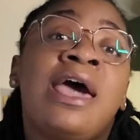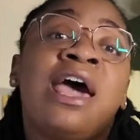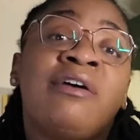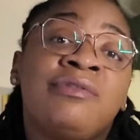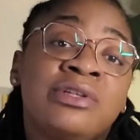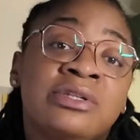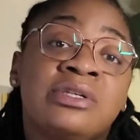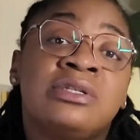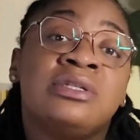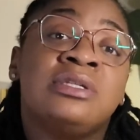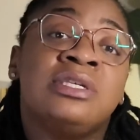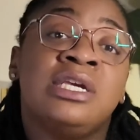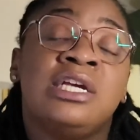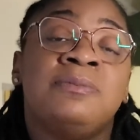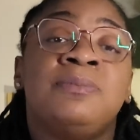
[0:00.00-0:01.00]
having the
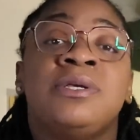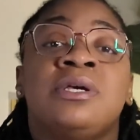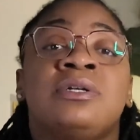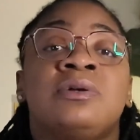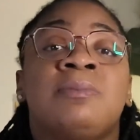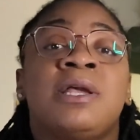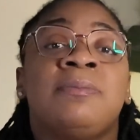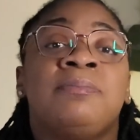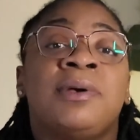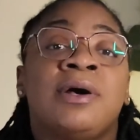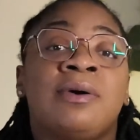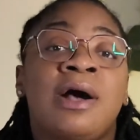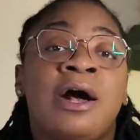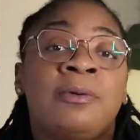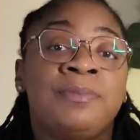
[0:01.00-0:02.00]
DNP under my
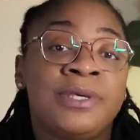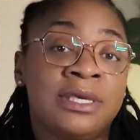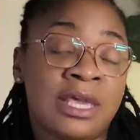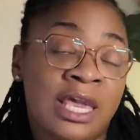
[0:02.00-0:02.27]
belt, I'll be